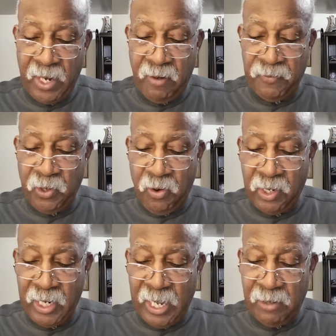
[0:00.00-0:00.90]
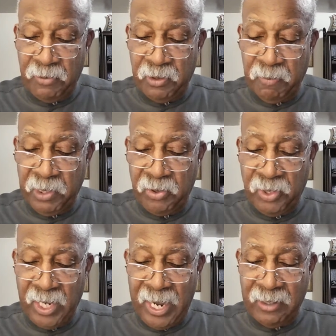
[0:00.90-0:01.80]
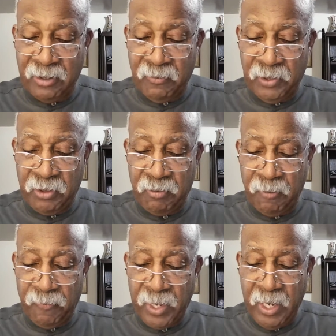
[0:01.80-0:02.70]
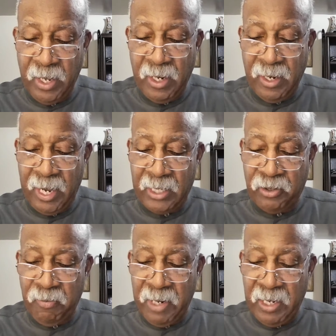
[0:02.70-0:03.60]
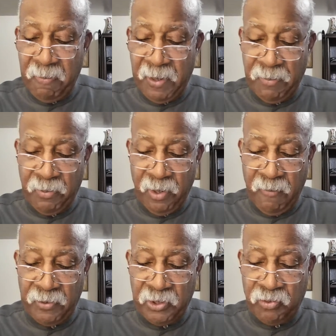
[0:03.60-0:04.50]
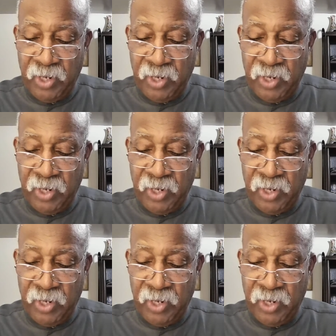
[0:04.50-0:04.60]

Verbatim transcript: and of an hard language, but to the house of Israel. Not to many people of a